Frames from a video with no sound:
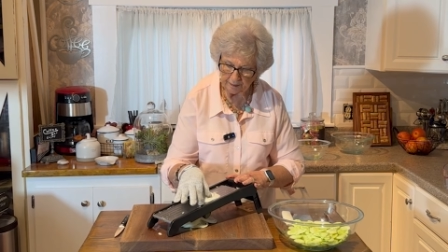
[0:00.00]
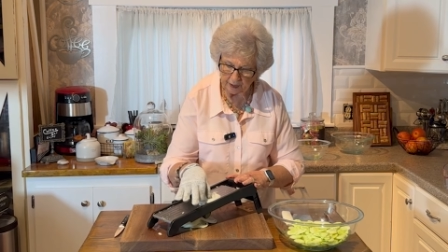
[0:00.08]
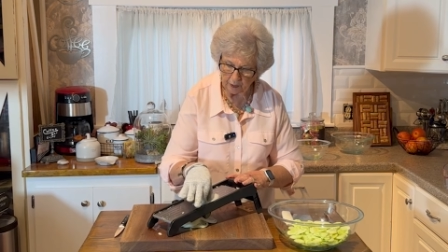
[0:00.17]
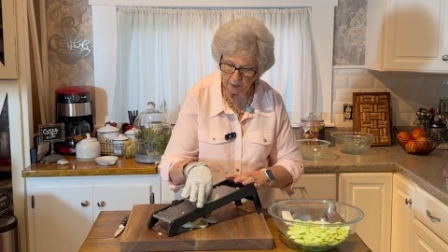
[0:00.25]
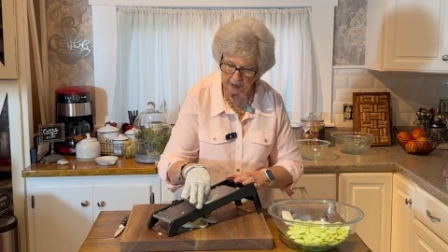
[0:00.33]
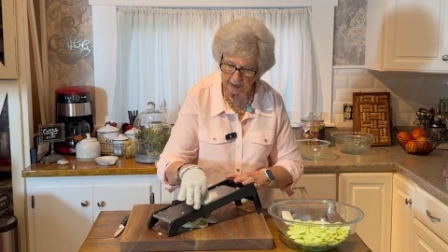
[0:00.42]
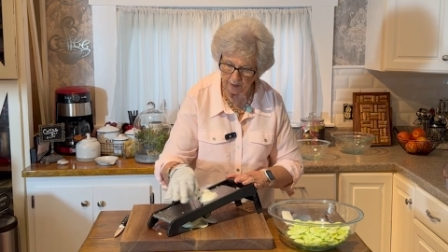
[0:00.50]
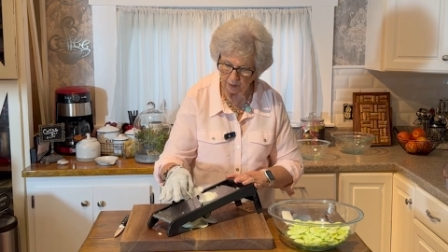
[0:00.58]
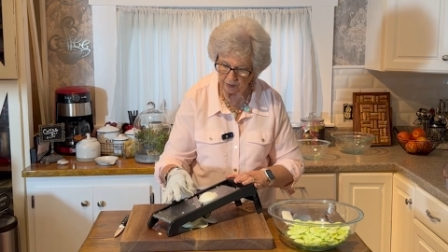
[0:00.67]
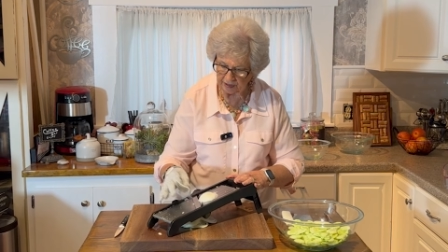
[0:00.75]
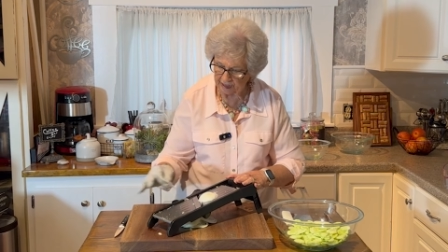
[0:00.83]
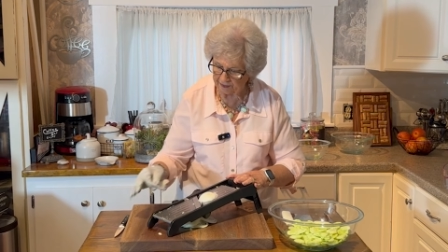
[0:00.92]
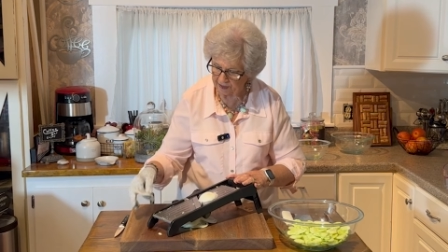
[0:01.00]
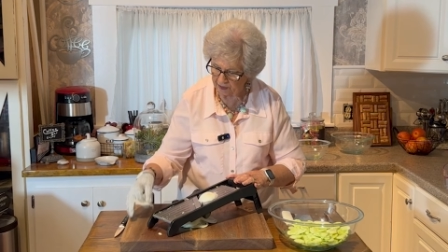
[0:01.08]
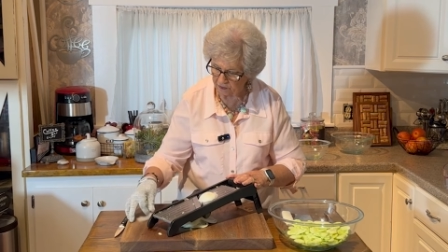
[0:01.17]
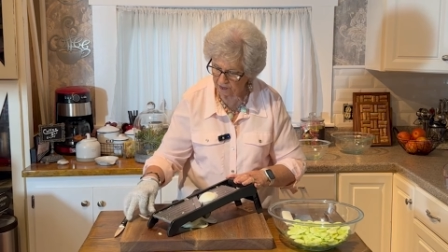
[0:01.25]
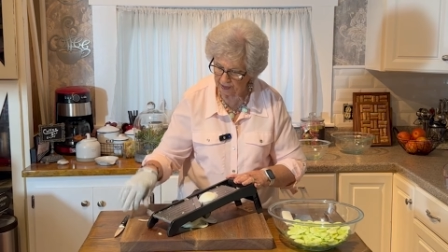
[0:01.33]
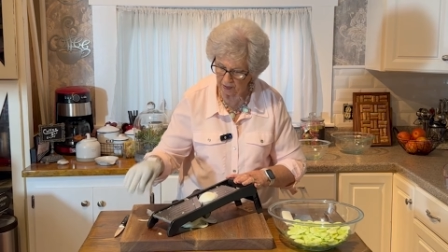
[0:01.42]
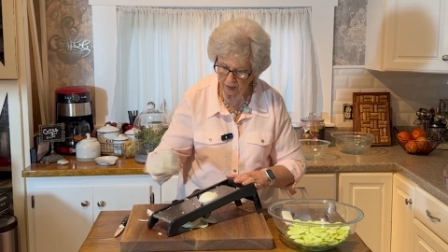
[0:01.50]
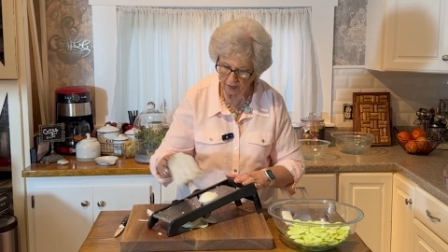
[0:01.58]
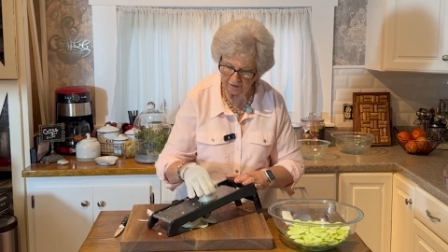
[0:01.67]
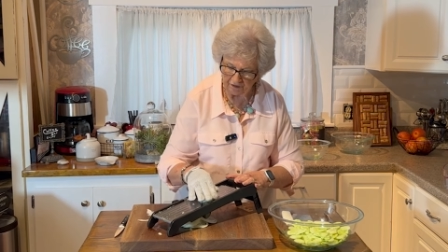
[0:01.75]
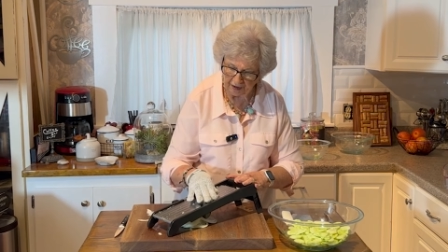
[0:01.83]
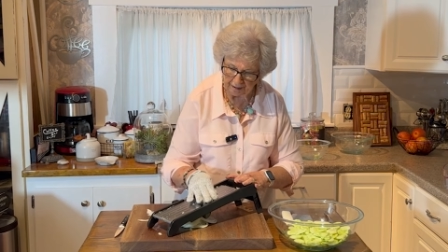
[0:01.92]
Okay, we gonna take that ring
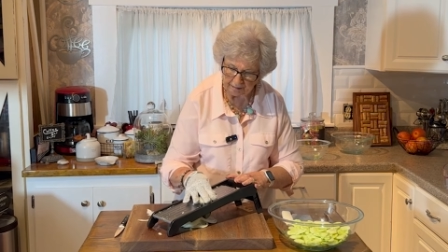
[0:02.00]
off.